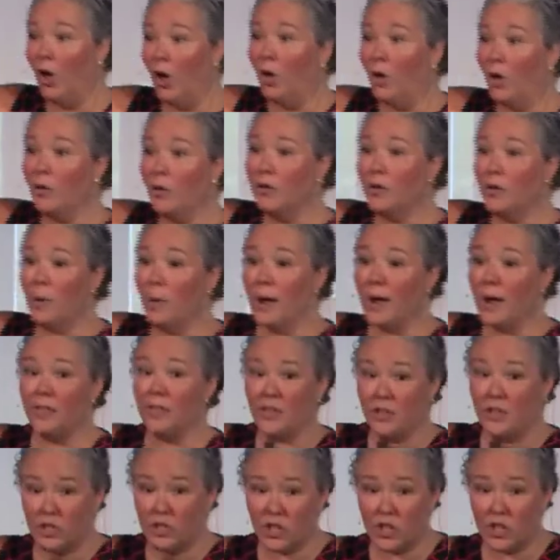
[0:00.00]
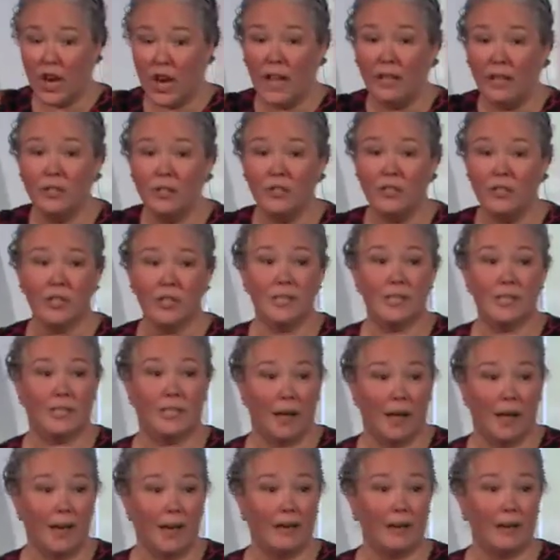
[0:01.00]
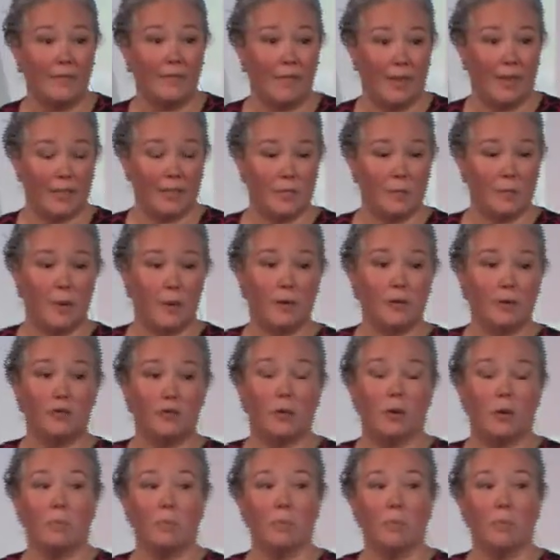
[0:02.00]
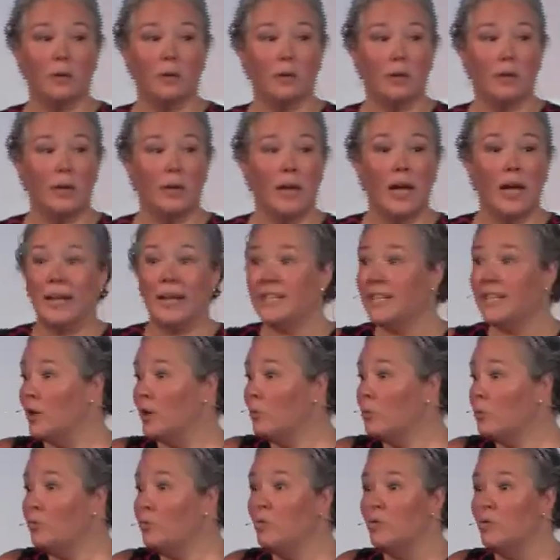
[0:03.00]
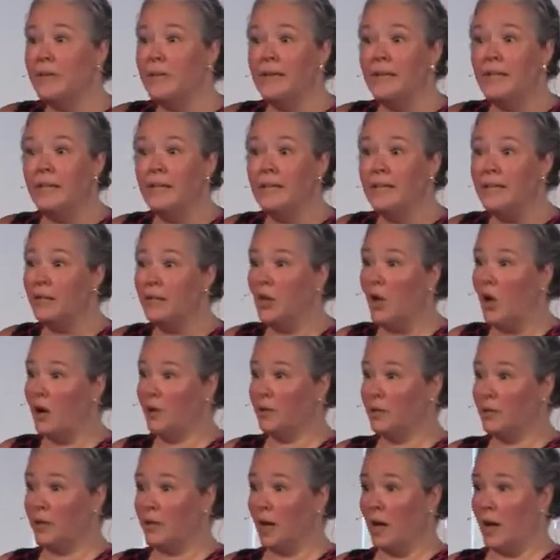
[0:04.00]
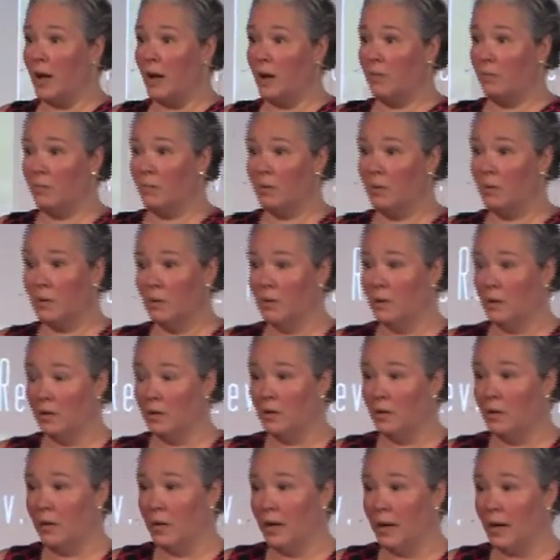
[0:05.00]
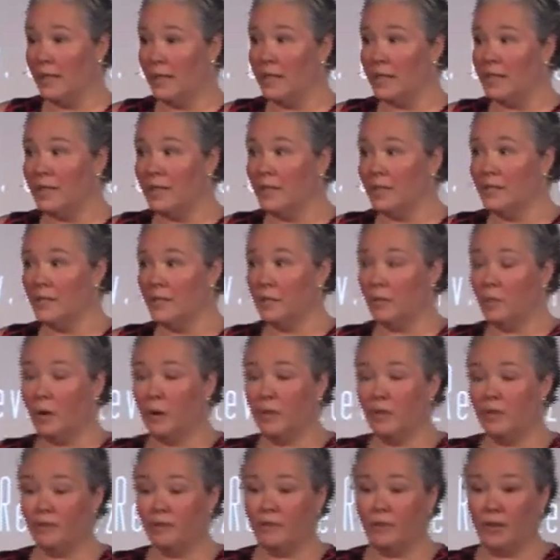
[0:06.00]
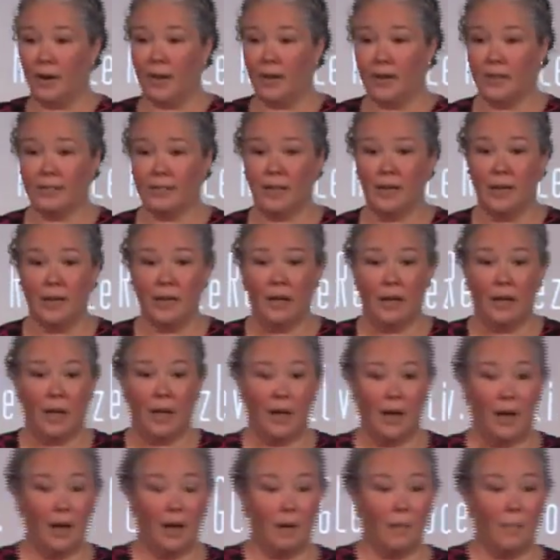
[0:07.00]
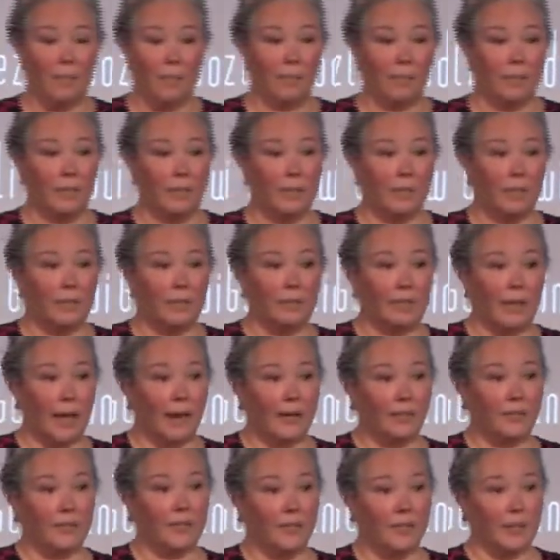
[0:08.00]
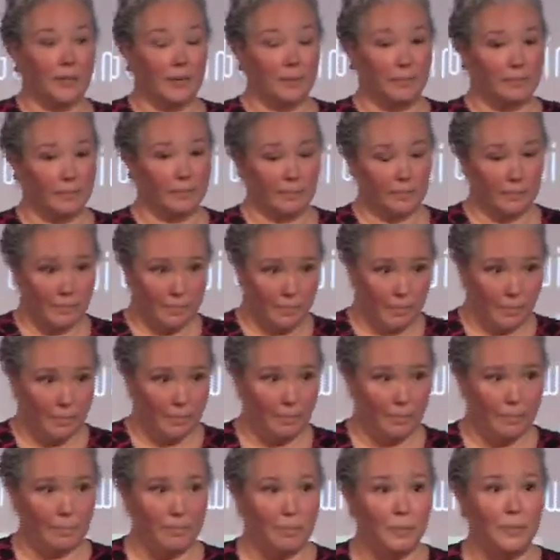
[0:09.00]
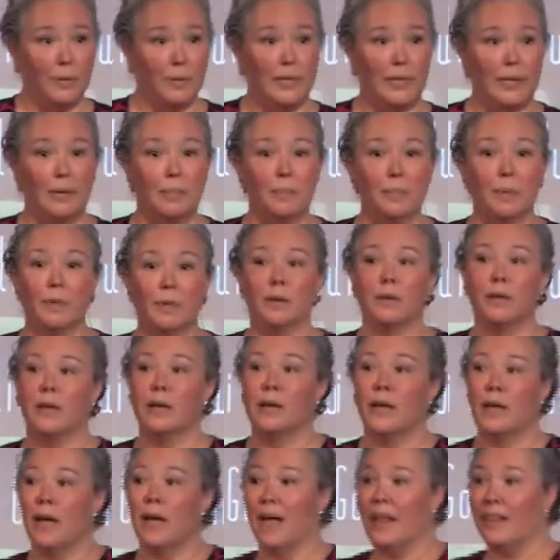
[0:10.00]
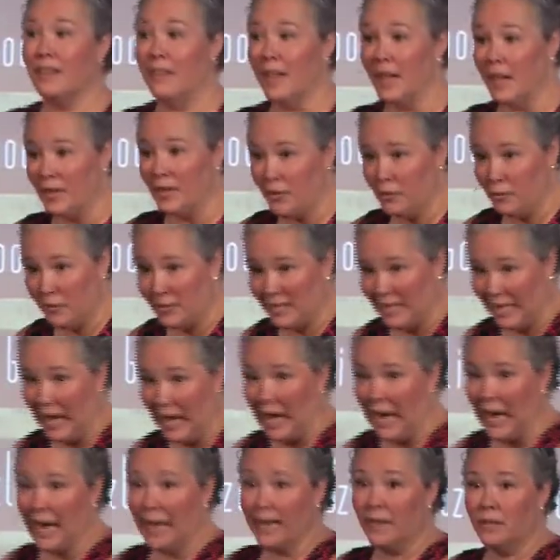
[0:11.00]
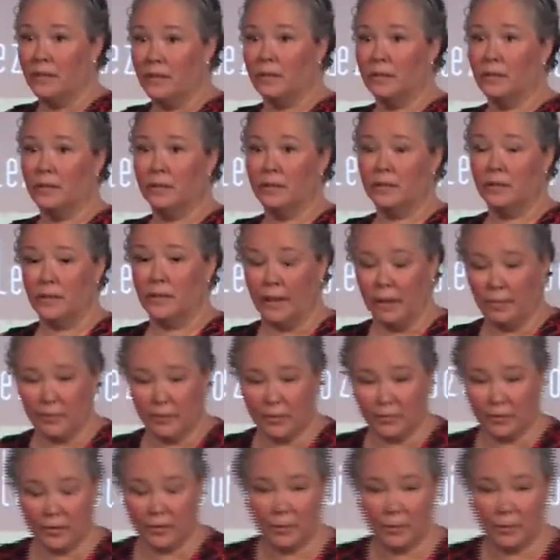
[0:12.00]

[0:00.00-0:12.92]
all the way on the challenging side of that spectrum and take a really long time. I think this is where the phrase, life's a bleep and then you die, comes